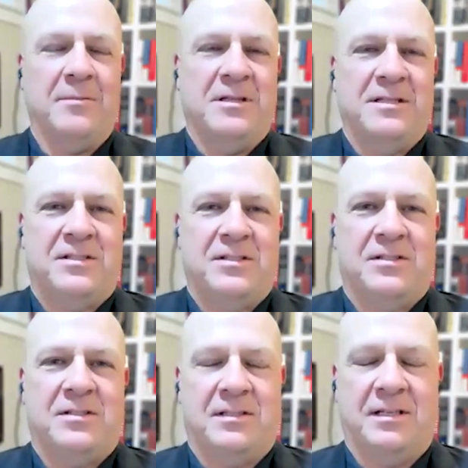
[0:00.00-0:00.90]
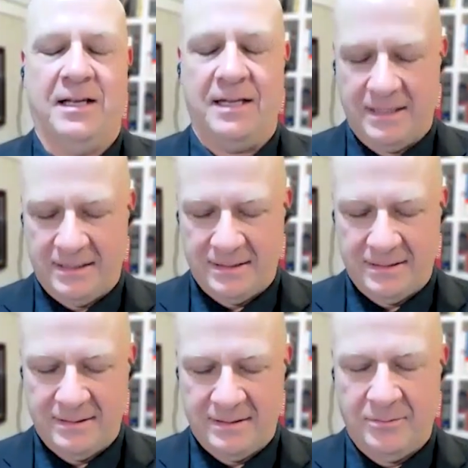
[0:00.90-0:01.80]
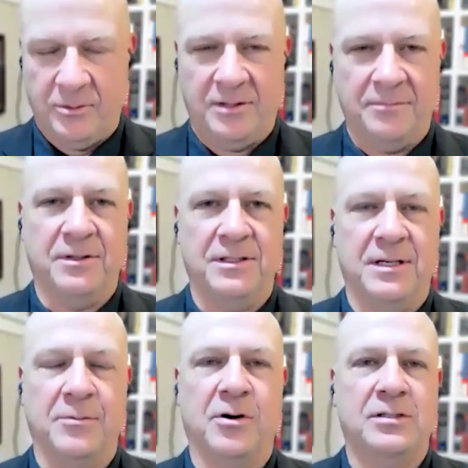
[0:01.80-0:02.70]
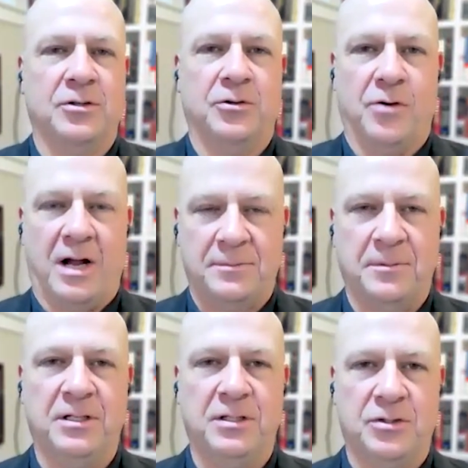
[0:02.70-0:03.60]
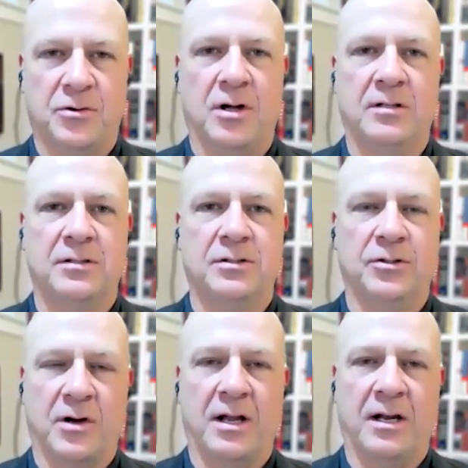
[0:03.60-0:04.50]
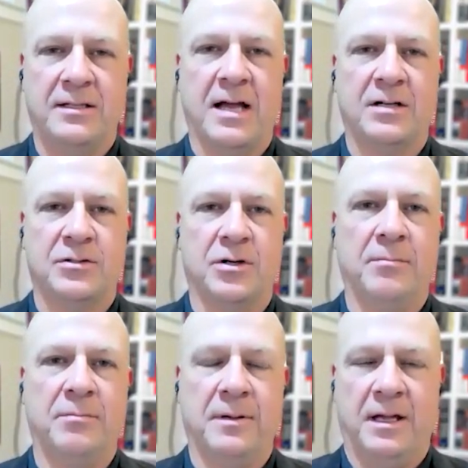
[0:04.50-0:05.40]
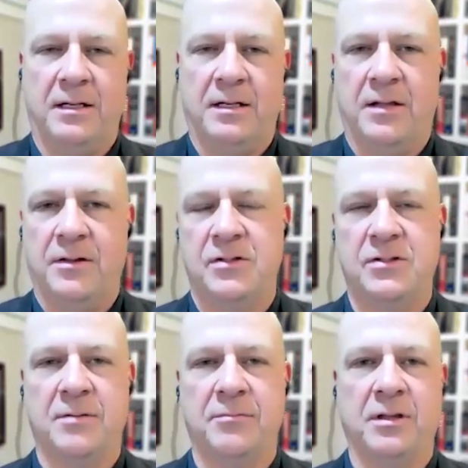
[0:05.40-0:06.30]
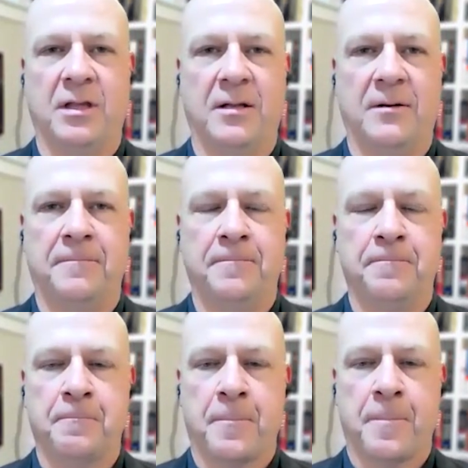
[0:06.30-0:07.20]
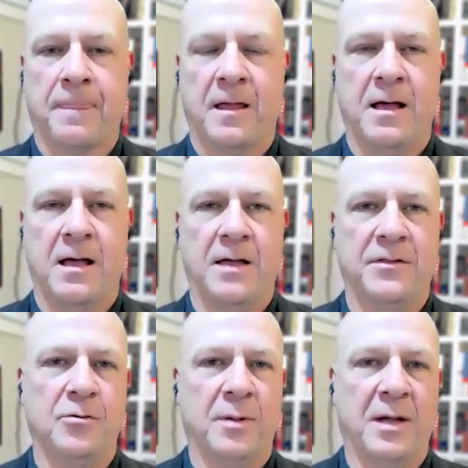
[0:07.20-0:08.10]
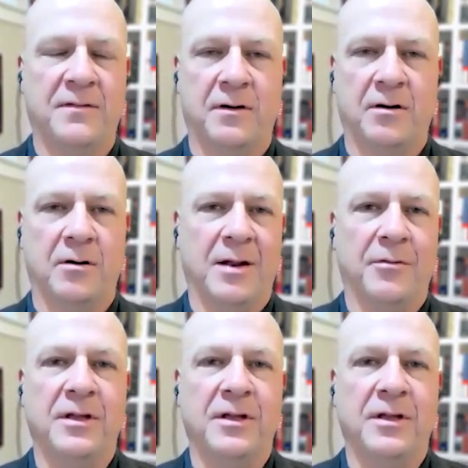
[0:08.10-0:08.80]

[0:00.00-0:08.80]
I mean, this is the Democrats are grasping at straws to try and attack Trump, and this is something that I think will backfire on him. I